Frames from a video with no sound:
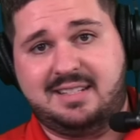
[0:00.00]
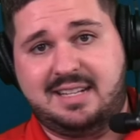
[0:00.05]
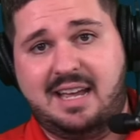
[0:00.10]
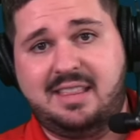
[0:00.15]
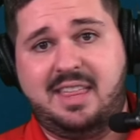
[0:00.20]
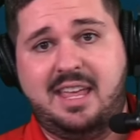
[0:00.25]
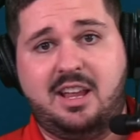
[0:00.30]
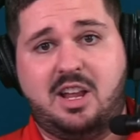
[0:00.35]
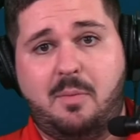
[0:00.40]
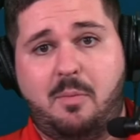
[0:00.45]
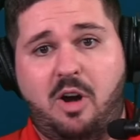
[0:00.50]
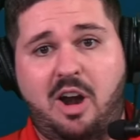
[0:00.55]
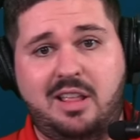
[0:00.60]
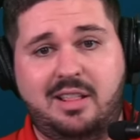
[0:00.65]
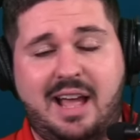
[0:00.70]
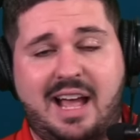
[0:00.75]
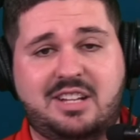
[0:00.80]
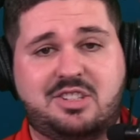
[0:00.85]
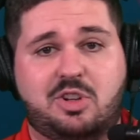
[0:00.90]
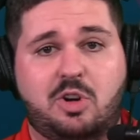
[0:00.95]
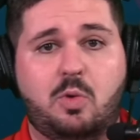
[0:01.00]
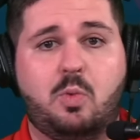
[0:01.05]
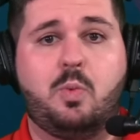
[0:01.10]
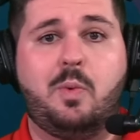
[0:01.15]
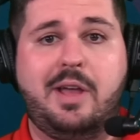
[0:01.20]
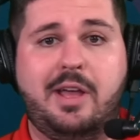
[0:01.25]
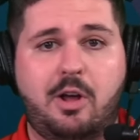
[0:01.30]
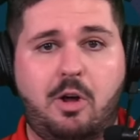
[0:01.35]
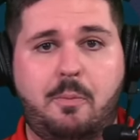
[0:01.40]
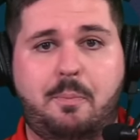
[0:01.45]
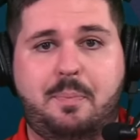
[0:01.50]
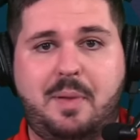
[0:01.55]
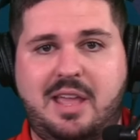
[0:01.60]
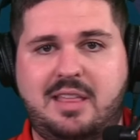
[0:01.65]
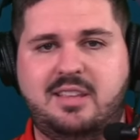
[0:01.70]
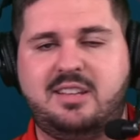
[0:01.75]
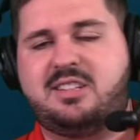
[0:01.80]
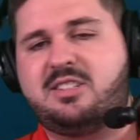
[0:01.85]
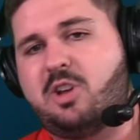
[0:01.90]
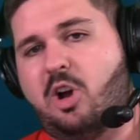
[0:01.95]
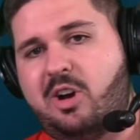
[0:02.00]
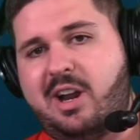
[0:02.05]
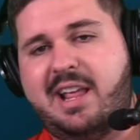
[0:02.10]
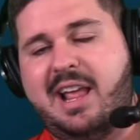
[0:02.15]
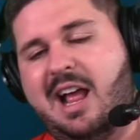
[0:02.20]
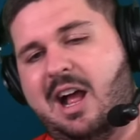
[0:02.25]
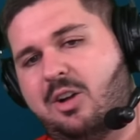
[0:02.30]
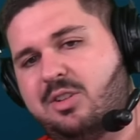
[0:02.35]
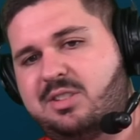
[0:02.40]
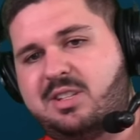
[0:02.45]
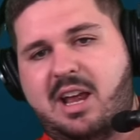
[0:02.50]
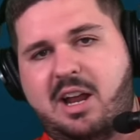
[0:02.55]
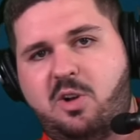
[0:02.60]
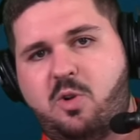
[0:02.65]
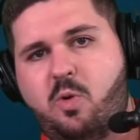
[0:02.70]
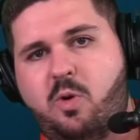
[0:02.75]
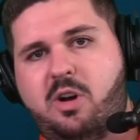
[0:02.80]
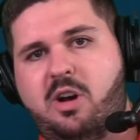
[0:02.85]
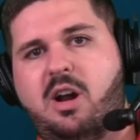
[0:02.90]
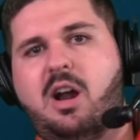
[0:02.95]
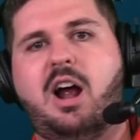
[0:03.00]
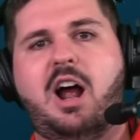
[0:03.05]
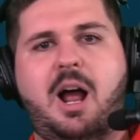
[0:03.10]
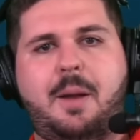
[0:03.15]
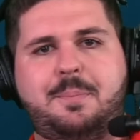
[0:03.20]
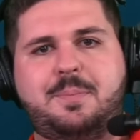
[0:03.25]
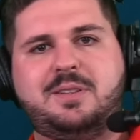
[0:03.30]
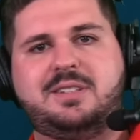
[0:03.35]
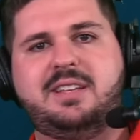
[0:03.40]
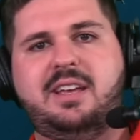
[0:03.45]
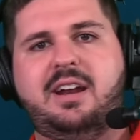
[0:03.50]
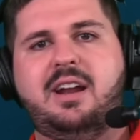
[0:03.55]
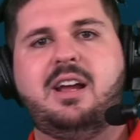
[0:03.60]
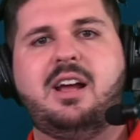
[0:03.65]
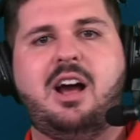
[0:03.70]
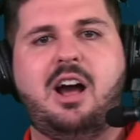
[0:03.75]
I think Kamari Lassiter will be the starting outside corner opposite